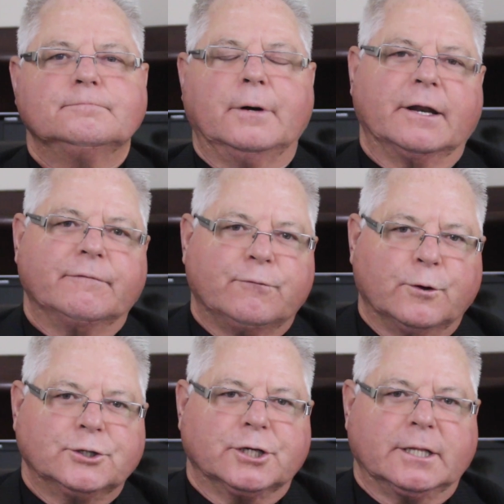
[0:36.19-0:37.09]
but
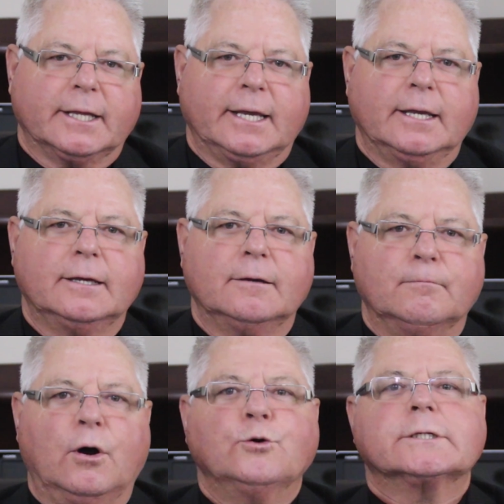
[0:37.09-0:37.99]
unfortunately,
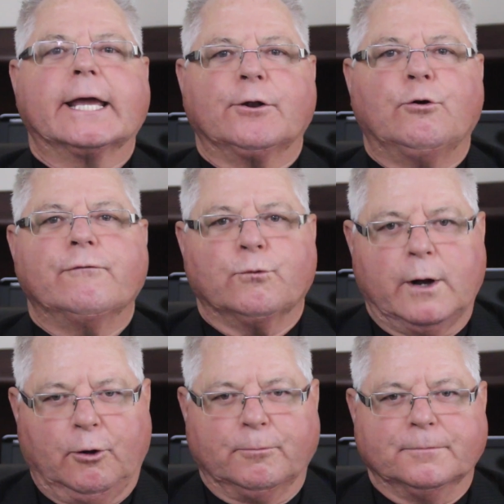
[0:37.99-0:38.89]
most get
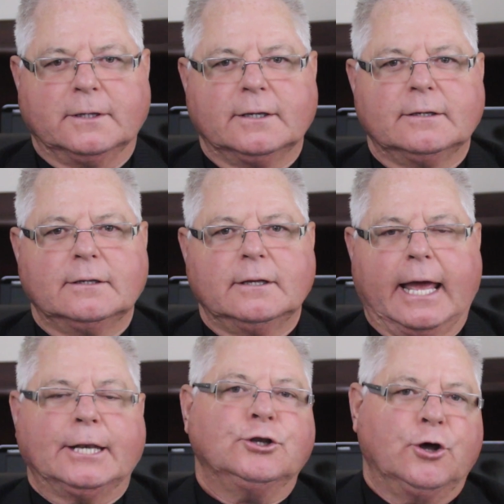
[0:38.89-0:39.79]
overwhelmed
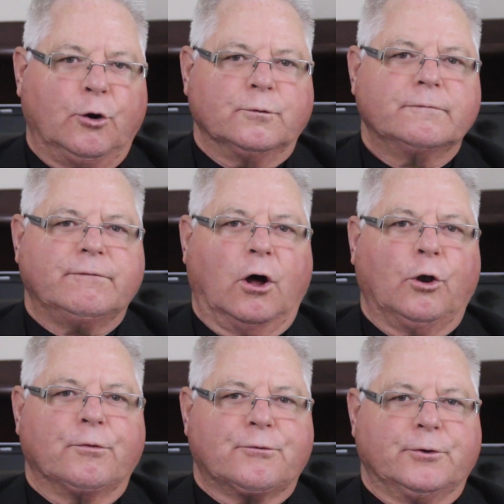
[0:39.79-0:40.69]
and don't
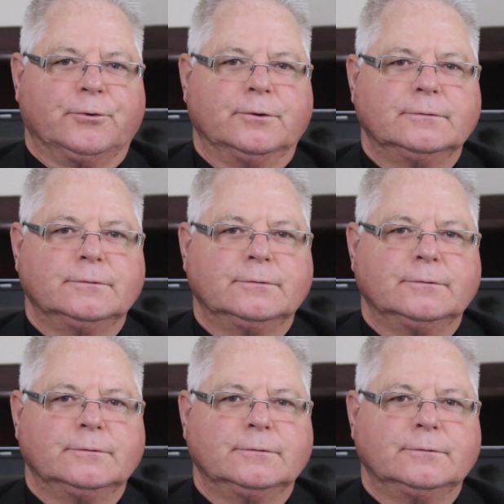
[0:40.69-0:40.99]
follow through.